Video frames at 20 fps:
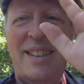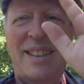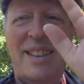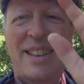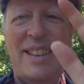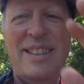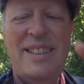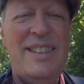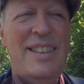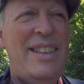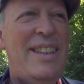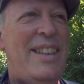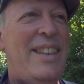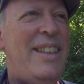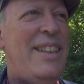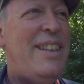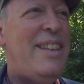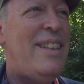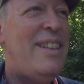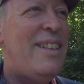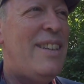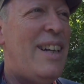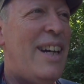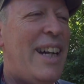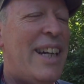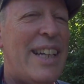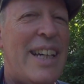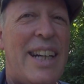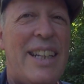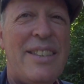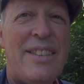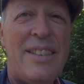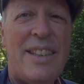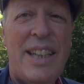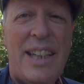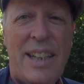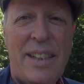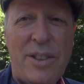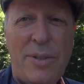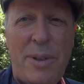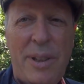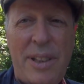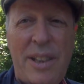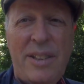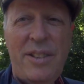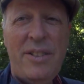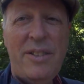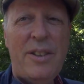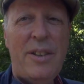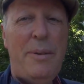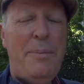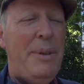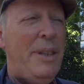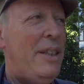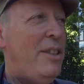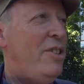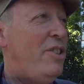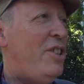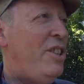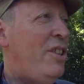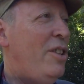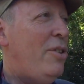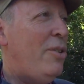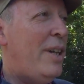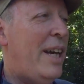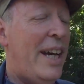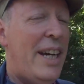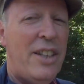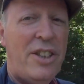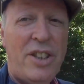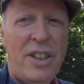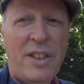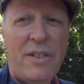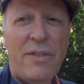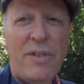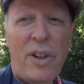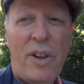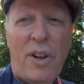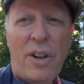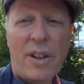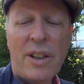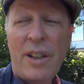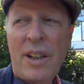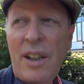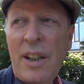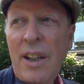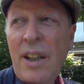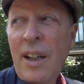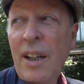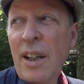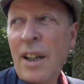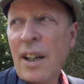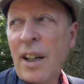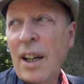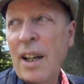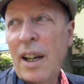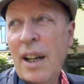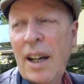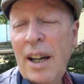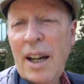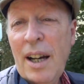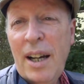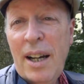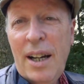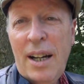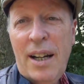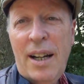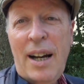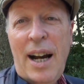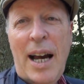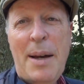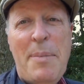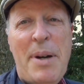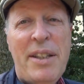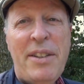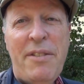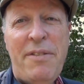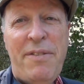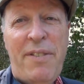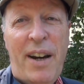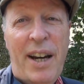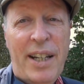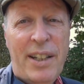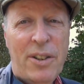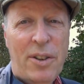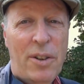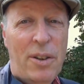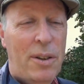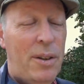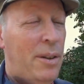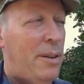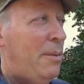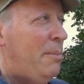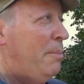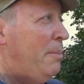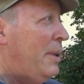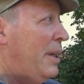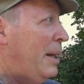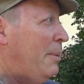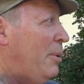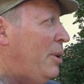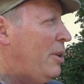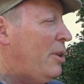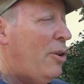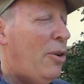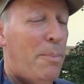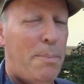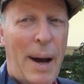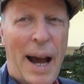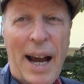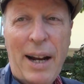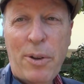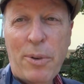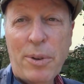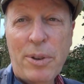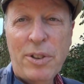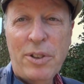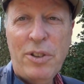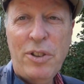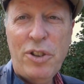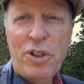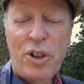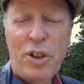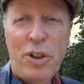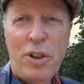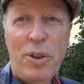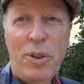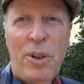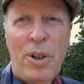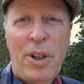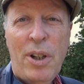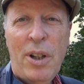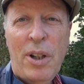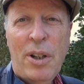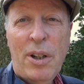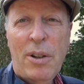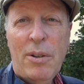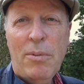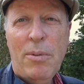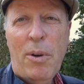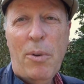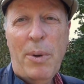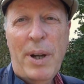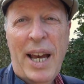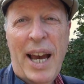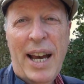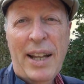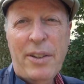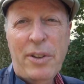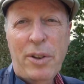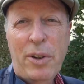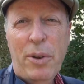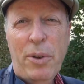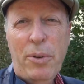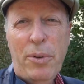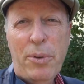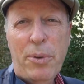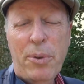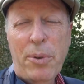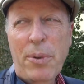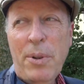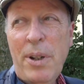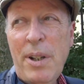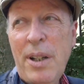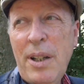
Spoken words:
DC here. Hi guys and gals. Well, this is going to be a geocaching vlog. I'm at the final, but I'm going to go backwards and show you what we had to go through.